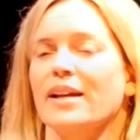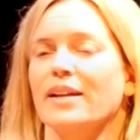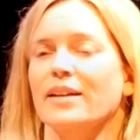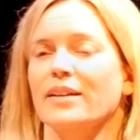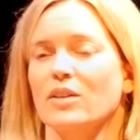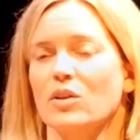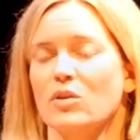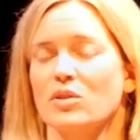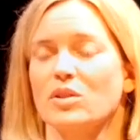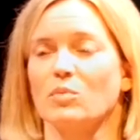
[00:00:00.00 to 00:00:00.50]
and
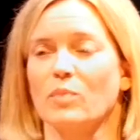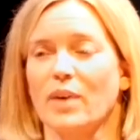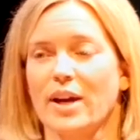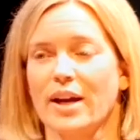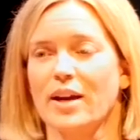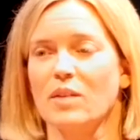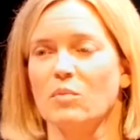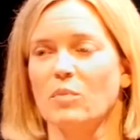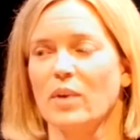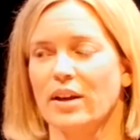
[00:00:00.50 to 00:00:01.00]
it goes
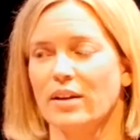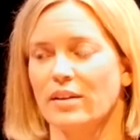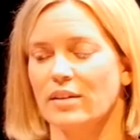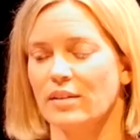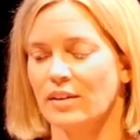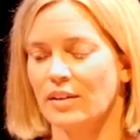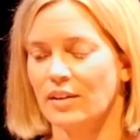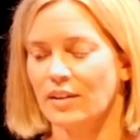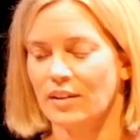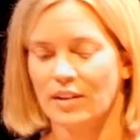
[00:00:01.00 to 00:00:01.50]
away when
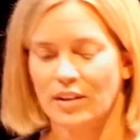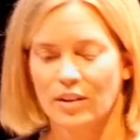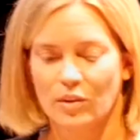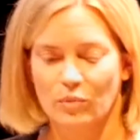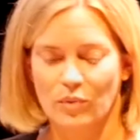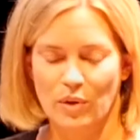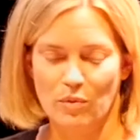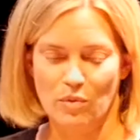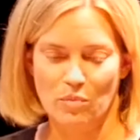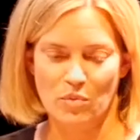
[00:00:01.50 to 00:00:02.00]

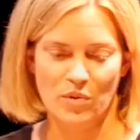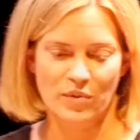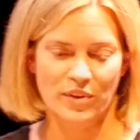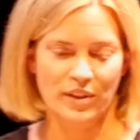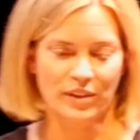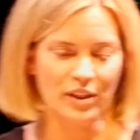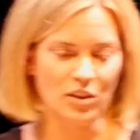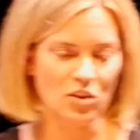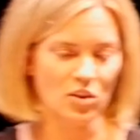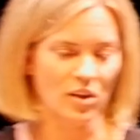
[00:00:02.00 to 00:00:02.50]
we remove the
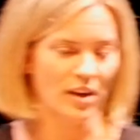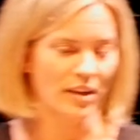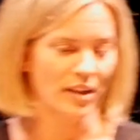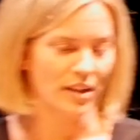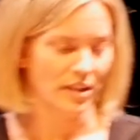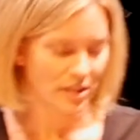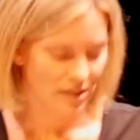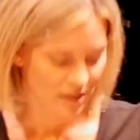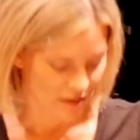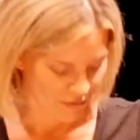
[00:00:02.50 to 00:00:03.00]

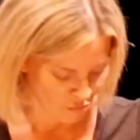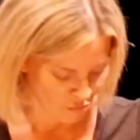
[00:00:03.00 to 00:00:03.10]
electronics.